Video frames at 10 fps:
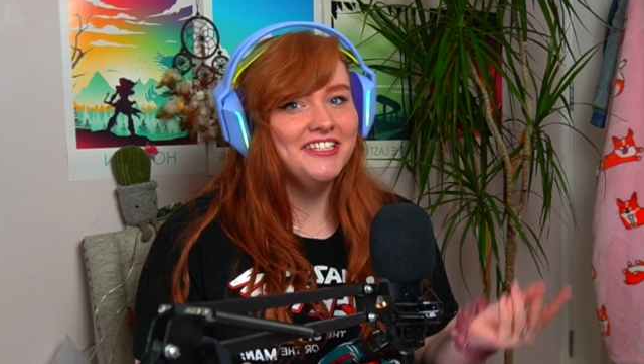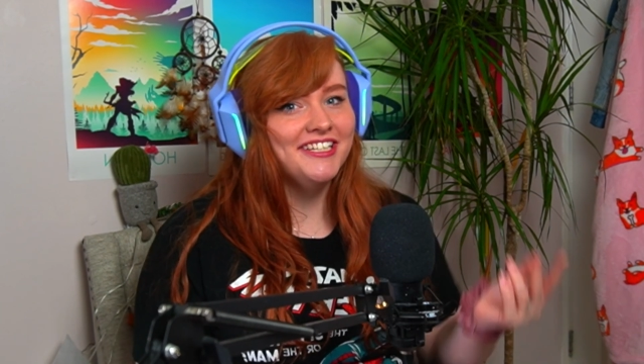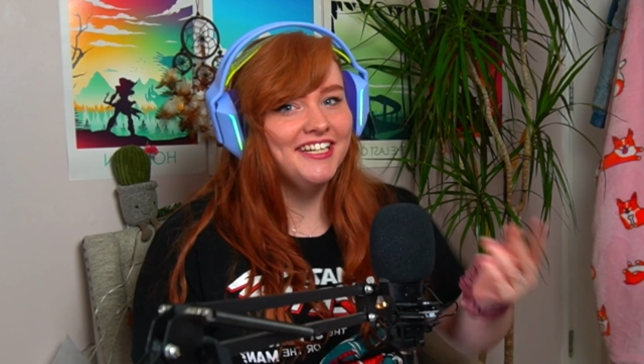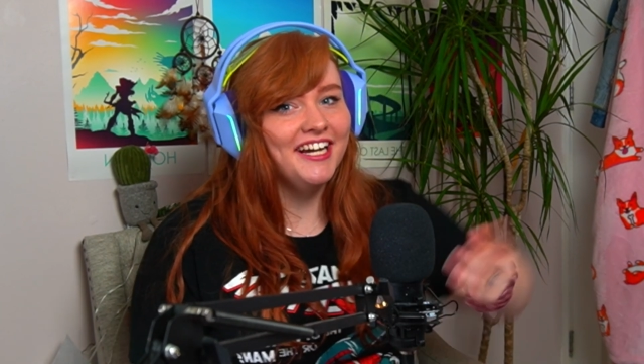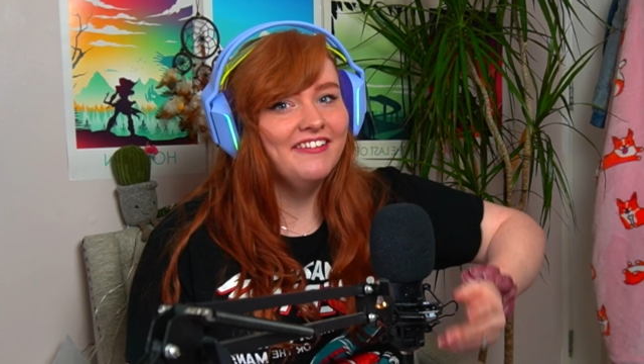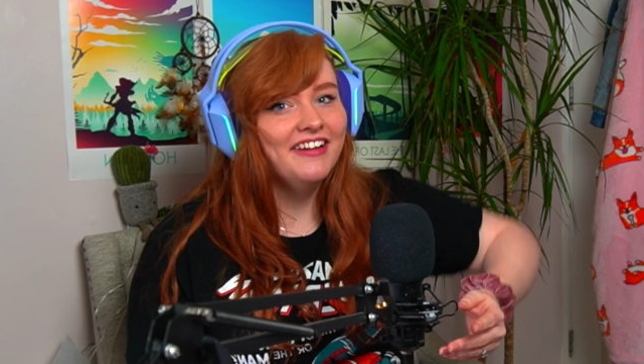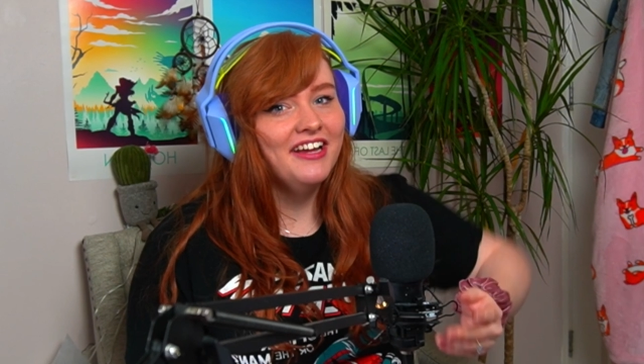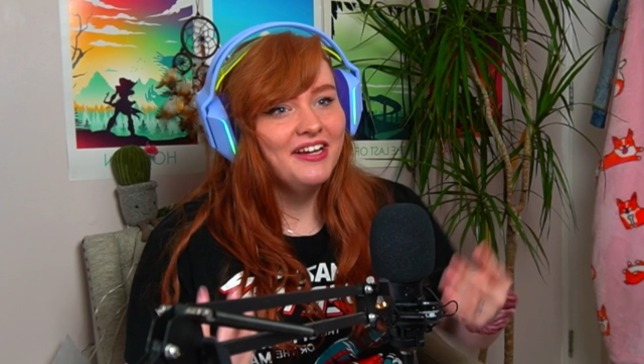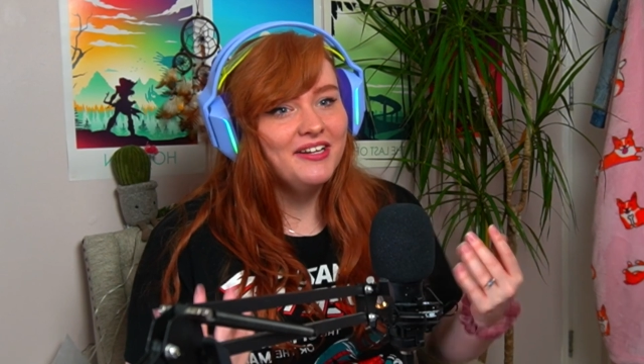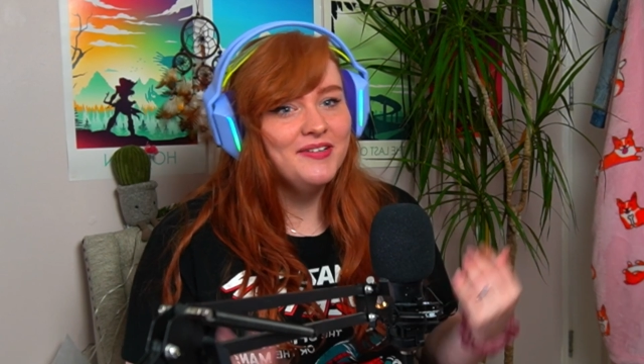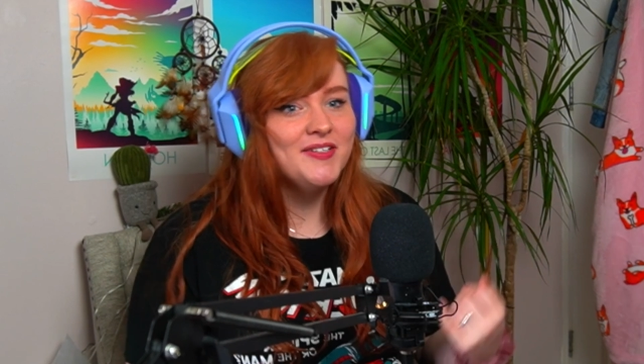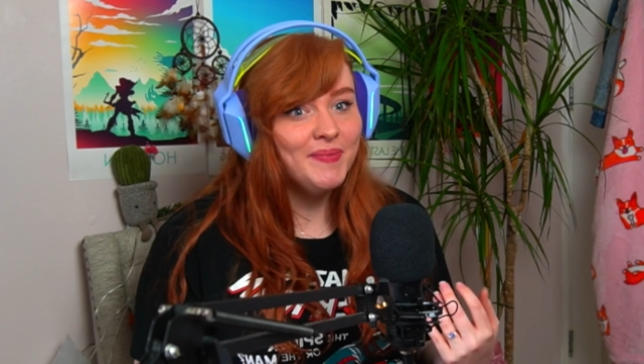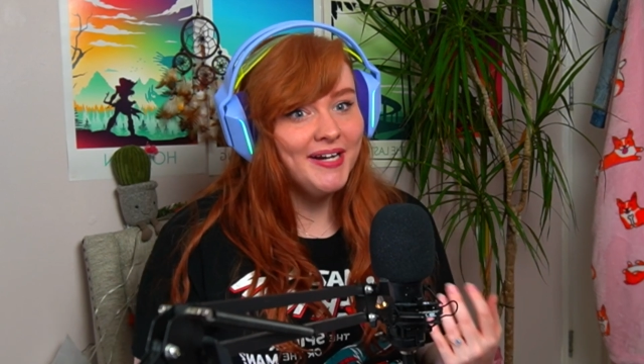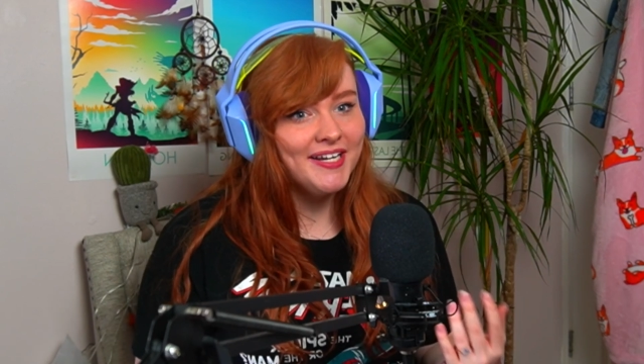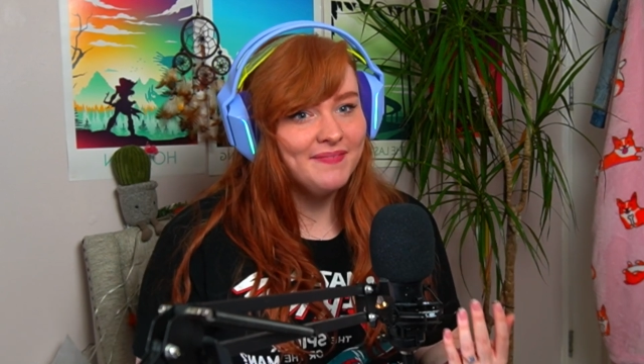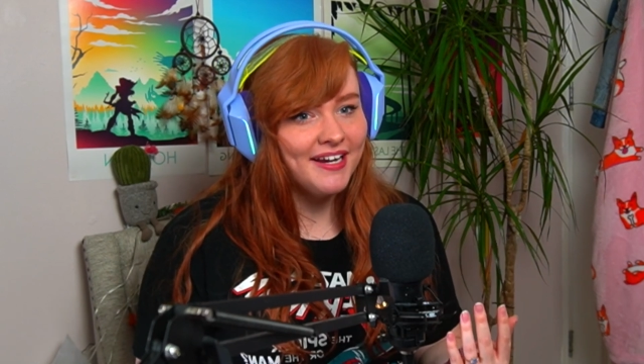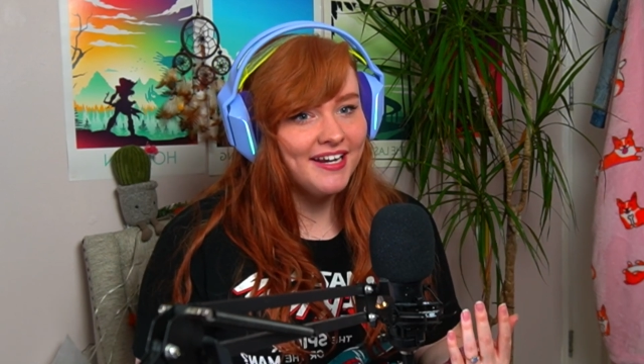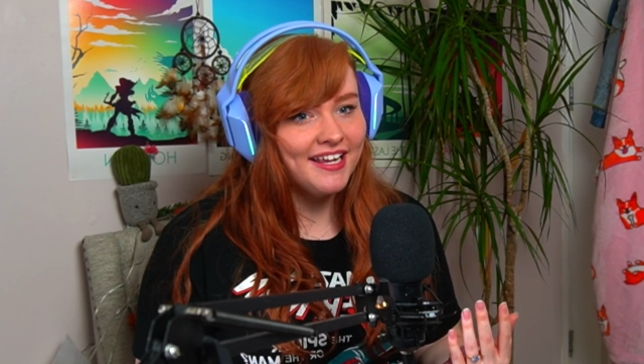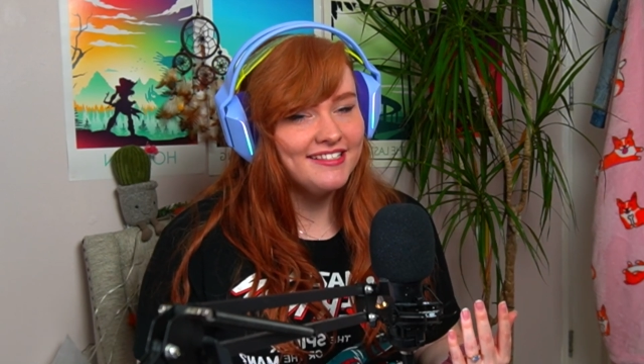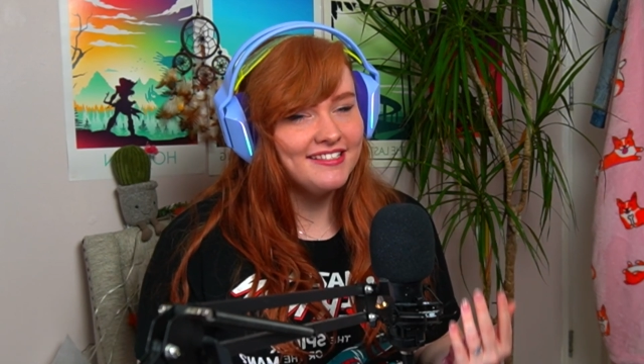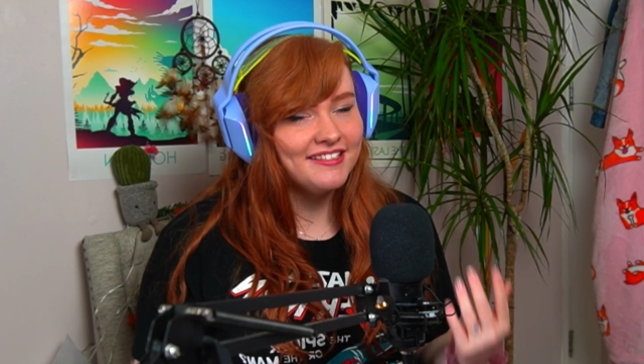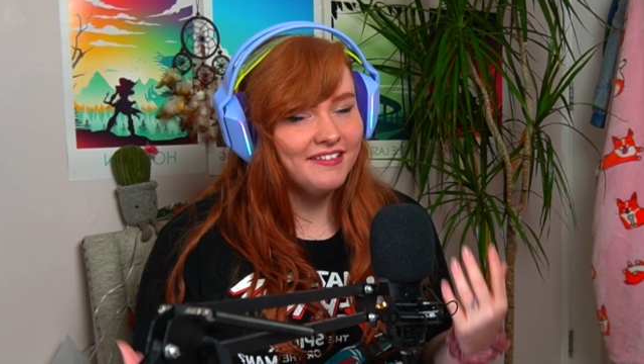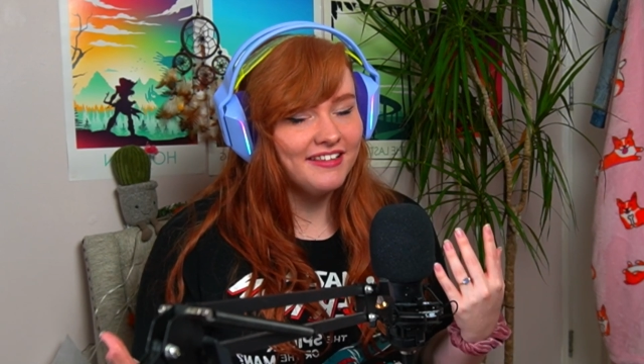finding out who Spider-Man is.